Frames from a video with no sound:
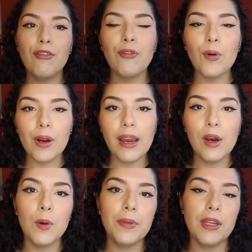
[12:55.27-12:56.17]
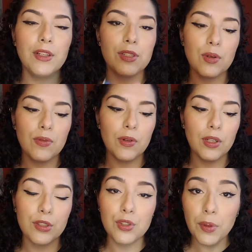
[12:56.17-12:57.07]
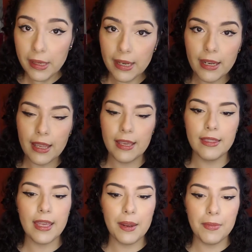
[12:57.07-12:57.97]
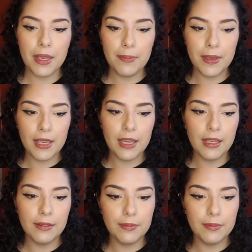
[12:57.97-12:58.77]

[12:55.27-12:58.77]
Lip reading: 4, I hope that you just overall enjoyed it and that maybe it